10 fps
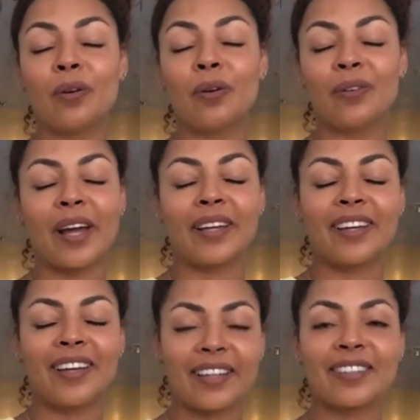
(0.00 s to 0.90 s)
like
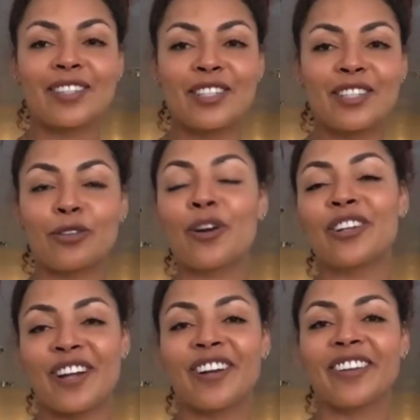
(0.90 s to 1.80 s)

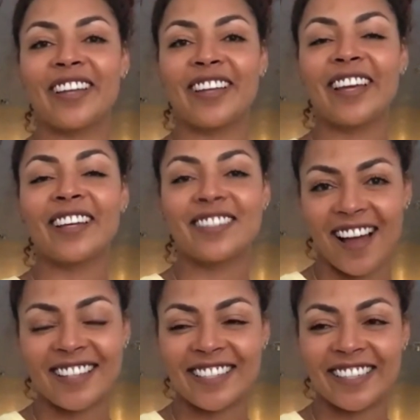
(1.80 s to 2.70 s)
extraordinarily
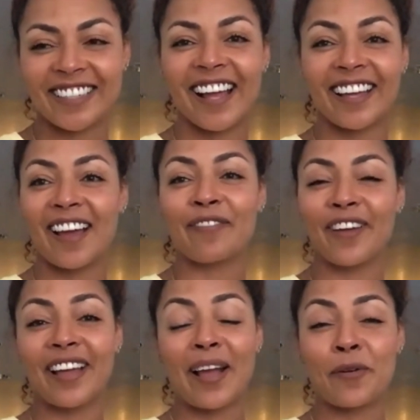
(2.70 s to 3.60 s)
exhausted. Like I felt like
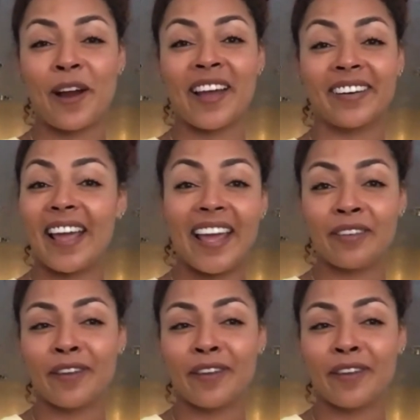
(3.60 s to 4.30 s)
I ran 85